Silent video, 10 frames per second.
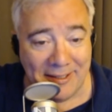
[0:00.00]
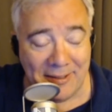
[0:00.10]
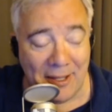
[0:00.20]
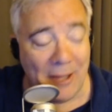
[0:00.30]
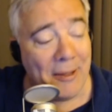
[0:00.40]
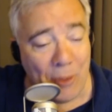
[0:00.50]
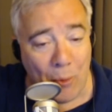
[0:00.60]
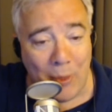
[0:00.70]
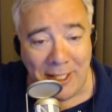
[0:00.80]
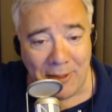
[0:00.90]
The uh, the
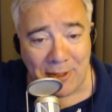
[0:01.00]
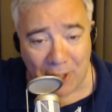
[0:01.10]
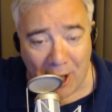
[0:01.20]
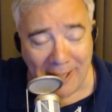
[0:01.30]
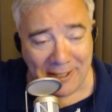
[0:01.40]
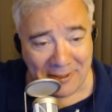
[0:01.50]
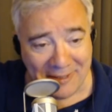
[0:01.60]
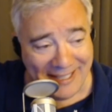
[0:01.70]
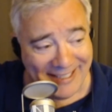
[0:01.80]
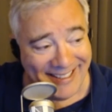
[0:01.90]
Windows lock
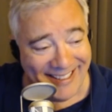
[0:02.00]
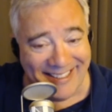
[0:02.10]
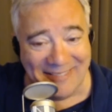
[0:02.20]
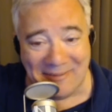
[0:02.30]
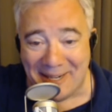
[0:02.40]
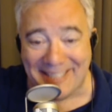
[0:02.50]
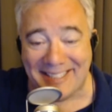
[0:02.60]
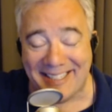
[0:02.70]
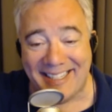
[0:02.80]
screen. What? what?